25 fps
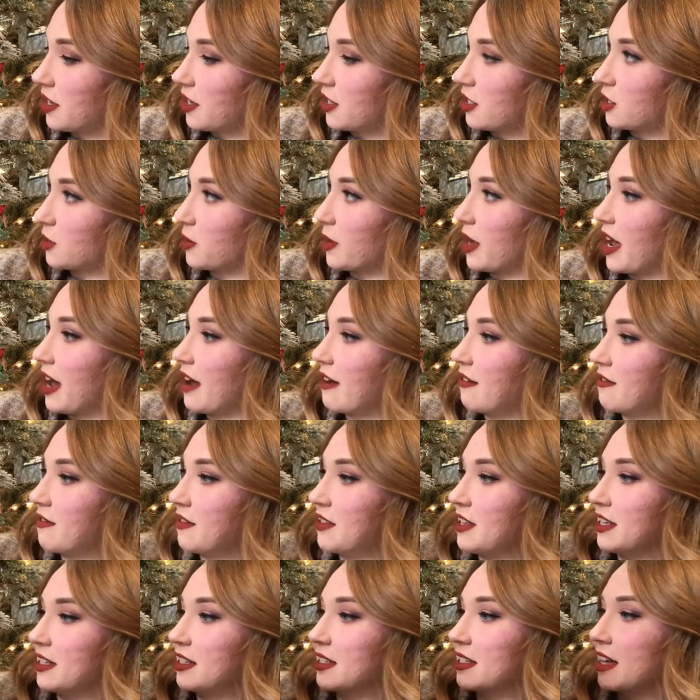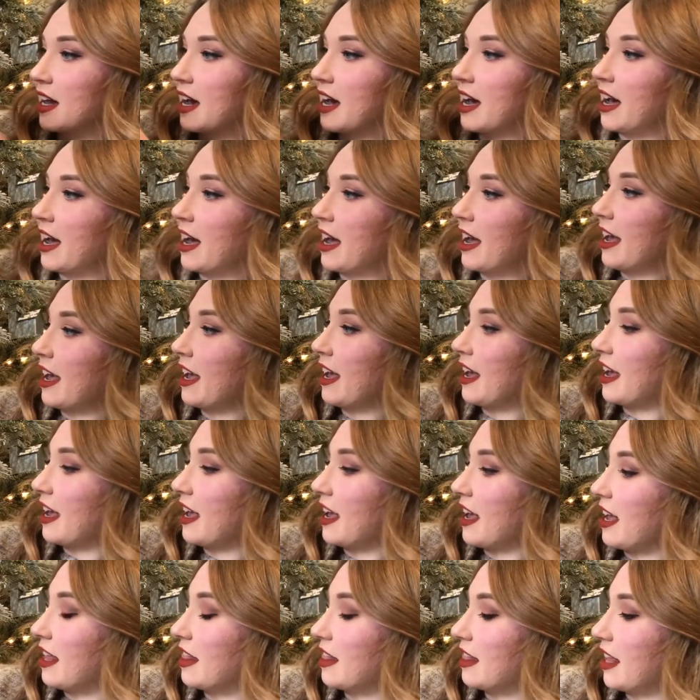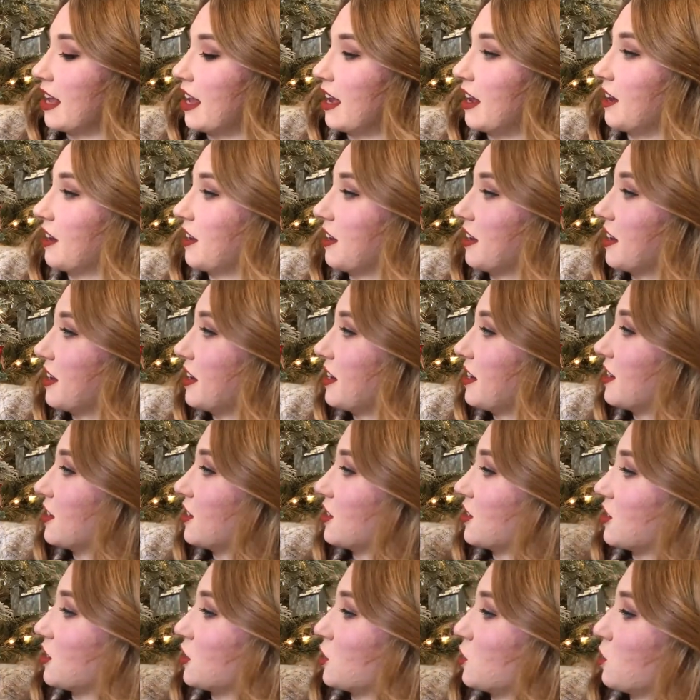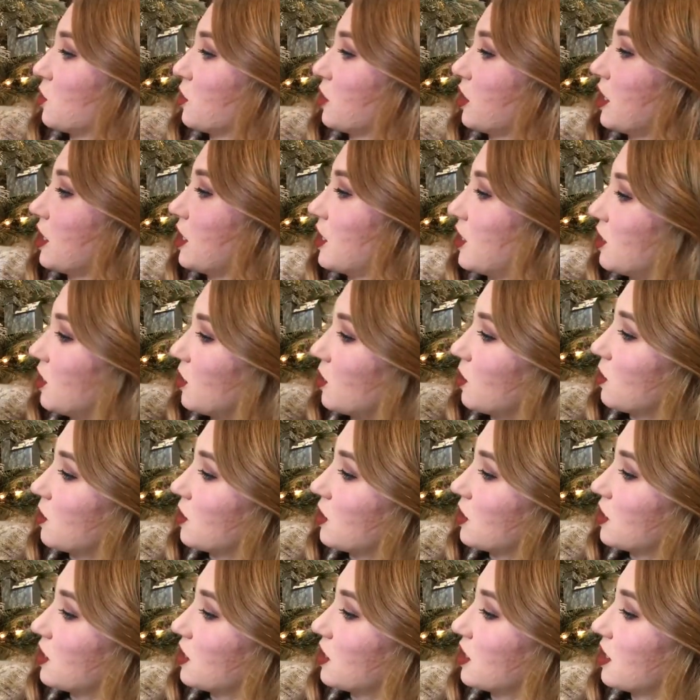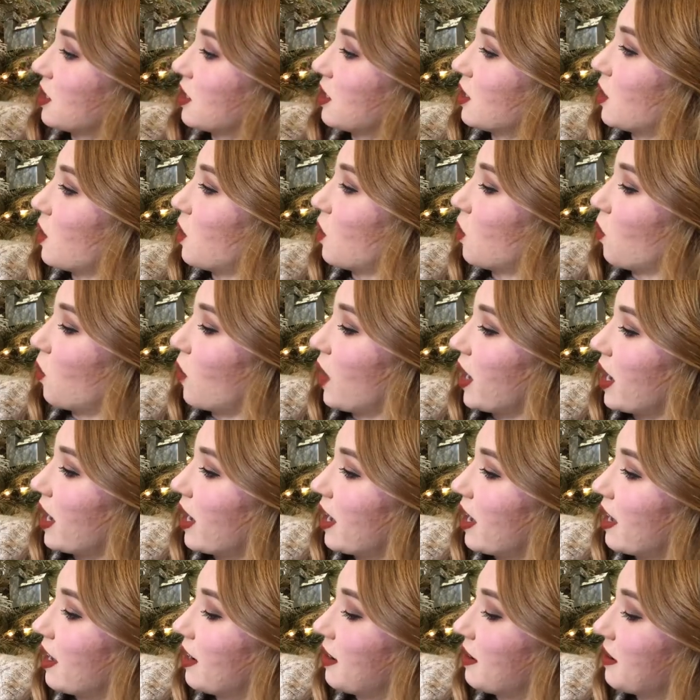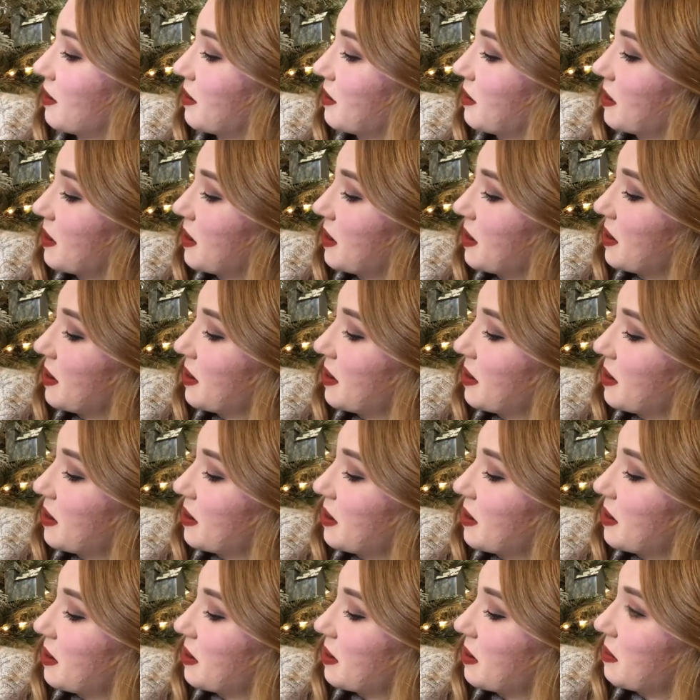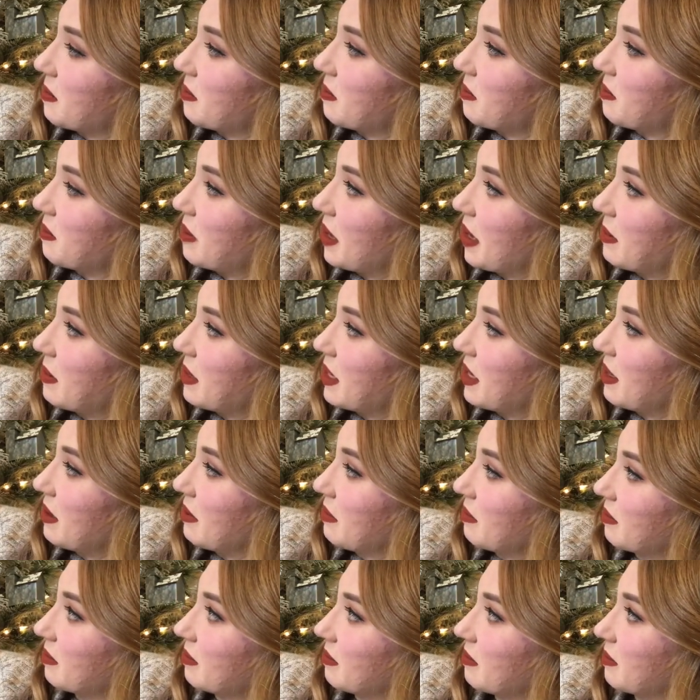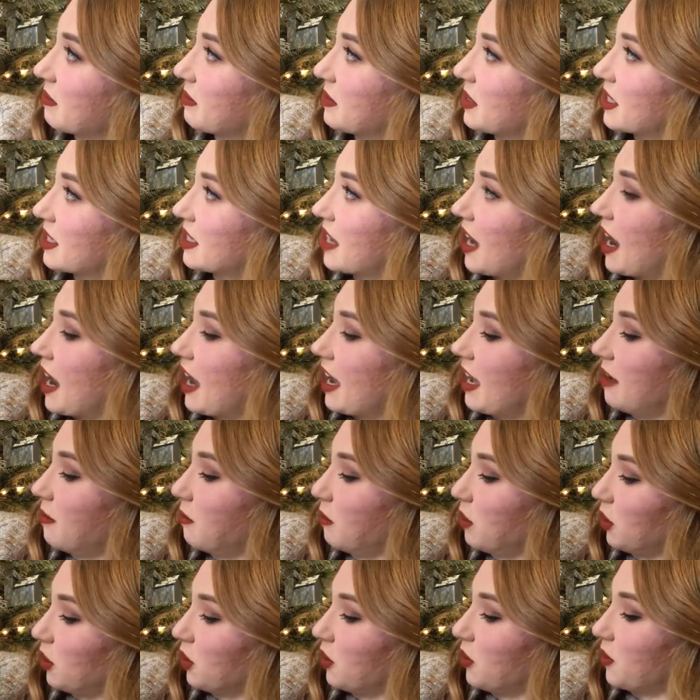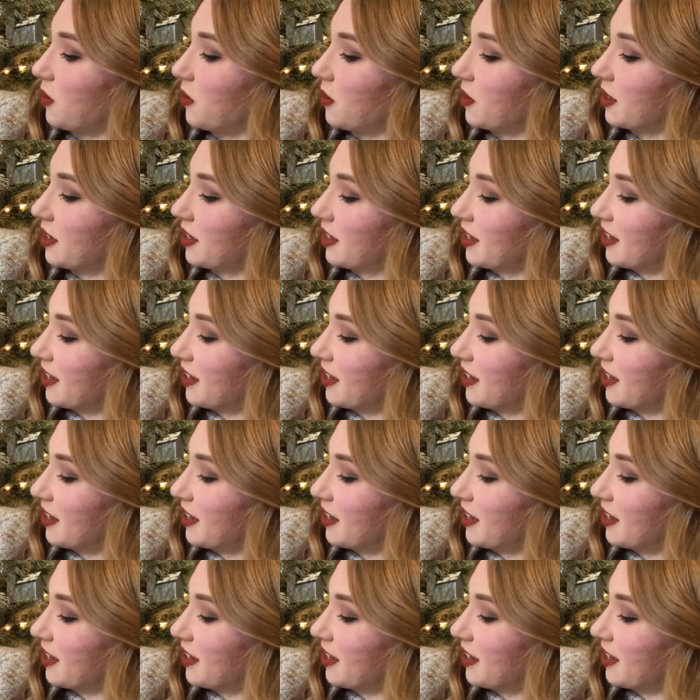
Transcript: So we have this guy, and then just this really cute white and baby sky blue.